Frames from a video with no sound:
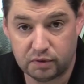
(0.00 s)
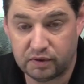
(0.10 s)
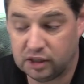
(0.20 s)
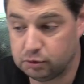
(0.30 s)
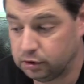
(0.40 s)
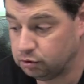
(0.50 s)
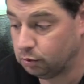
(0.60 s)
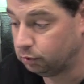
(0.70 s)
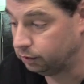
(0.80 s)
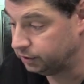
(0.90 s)
finish which
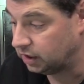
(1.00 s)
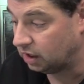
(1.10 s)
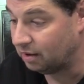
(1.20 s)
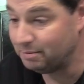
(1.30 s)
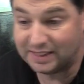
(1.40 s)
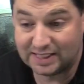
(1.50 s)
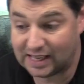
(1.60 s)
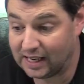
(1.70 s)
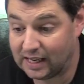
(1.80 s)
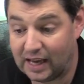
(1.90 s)
will you know
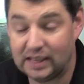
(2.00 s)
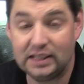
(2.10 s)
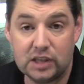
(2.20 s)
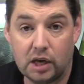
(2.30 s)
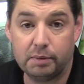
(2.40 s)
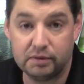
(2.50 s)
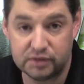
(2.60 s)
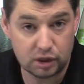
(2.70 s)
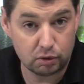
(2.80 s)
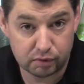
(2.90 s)
mitigate any type of
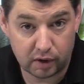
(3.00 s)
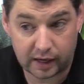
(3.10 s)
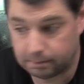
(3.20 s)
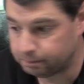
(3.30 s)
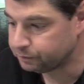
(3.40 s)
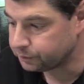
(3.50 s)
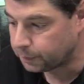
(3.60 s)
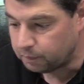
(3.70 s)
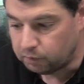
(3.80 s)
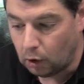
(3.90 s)
silvering
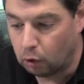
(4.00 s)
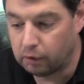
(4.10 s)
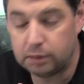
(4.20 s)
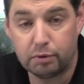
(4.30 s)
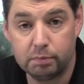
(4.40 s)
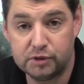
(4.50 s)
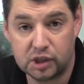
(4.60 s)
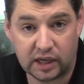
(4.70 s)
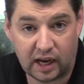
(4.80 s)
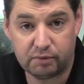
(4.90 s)
or any problems you
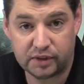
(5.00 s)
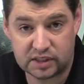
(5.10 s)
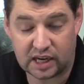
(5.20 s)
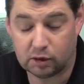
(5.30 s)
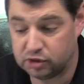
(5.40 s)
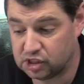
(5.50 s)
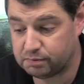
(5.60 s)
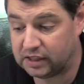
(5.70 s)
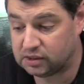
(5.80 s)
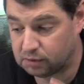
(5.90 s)
can have with the or It just
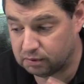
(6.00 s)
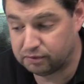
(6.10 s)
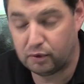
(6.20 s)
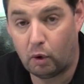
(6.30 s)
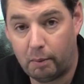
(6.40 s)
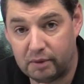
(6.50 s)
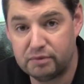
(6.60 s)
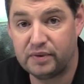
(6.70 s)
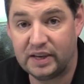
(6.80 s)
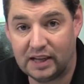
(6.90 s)
makes them conform and
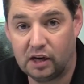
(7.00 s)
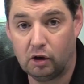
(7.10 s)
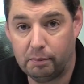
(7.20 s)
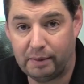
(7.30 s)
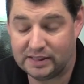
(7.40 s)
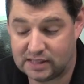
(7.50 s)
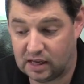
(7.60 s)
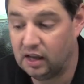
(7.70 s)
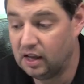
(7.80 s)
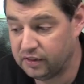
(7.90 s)
fit a lot
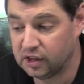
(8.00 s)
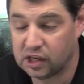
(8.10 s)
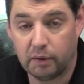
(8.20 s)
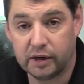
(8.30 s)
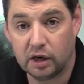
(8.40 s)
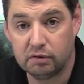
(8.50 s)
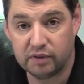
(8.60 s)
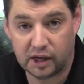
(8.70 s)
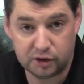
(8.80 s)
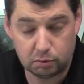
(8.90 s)
better than going over
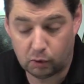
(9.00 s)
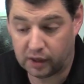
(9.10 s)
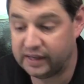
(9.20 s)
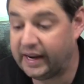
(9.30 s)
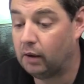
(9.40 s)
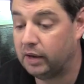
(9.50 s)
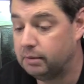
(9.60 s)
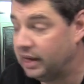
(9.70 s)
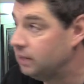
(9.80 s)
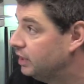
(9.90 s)
a normal one. Now, it
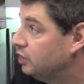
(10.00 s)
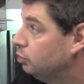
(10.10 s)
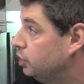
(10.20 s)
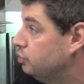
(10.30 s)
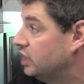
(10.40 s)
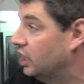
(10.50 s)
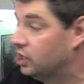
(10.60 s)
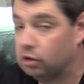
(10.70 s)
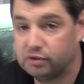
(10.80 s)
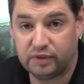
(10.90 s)
may be you're using a
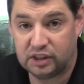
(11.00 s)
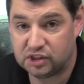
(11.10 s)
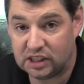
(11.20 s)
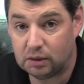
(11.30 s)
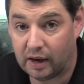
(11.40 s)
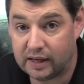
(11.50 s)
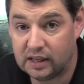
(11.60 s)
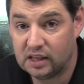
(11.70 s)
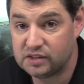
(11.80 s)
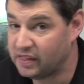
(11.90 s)
gloss finish anyway,
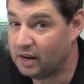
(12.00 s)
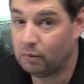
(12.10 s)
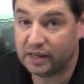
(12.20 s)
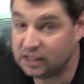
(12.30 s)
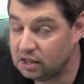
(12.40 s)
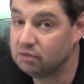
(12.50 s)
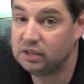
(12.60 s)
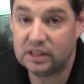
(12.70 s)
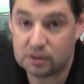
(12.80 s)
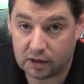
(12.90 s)
so that way you don't
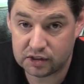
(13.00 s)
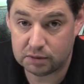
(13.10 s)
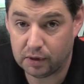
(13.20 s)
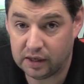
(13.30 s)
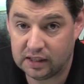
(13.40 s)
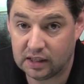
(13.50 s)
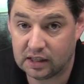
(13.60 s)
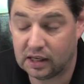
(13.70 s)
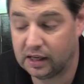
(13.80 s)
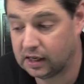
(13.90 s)
need to actually put in a
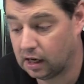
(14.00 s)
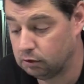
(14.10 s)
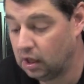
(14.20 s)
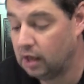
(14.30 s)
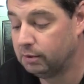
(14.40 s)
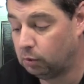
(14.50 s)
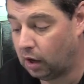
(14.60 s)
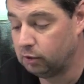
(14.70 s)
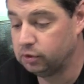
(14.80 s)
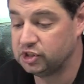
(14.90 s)
clear coat. But
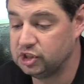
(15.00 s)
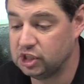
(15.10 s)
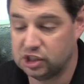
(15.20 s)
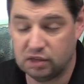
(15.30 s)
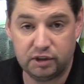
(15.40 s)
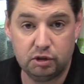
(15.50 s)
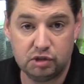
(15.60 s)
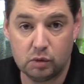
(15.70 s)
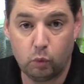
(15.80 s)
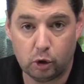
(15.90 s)
what I would suggest if you're
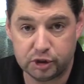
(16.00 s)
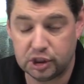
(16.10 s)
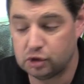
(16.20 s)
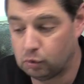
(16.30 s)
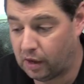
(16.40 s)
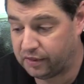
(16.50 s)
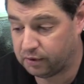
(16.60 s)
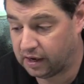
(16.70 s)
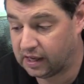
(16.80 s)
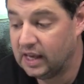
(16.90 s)
using washes or
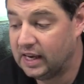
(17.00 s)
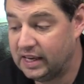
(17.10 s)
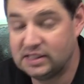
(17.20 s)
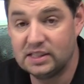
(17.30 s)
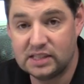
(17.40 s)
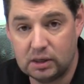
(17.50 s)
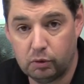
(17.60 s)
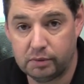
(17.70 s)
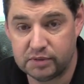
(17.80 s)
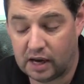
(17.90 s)
weathering is to seal
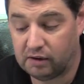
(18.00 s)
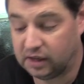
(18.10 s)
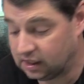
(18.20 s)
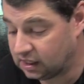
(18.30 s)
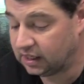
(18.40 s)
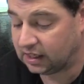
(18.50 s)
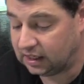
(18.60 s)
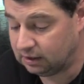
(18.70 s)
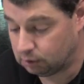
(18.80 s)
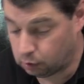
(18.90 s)
them down and a click,
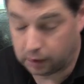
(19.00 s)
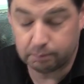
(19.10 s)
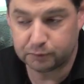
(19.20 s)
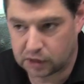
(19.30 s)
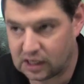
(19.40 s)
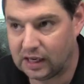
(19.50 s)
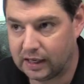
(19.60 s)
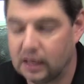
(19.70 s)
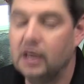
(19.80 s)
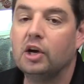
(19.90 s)
eat quick,
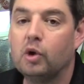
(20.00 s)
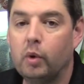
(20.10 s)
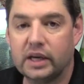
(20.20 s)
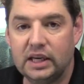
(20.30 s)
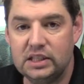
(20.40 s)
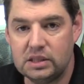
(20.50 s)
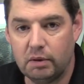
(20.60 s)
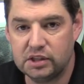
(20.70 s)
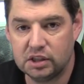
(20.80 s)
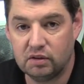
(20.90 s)
click, quick, easy
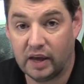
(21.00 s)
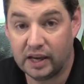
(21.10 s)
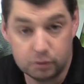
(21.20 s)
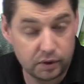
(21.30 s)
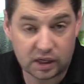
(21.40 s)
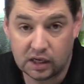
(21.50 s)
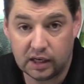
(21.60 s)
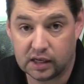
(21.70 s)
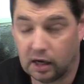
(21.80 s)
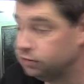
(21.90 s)
way to do that is with a
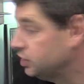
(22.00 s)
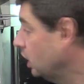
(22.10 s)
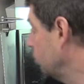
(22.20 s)
clear coat. So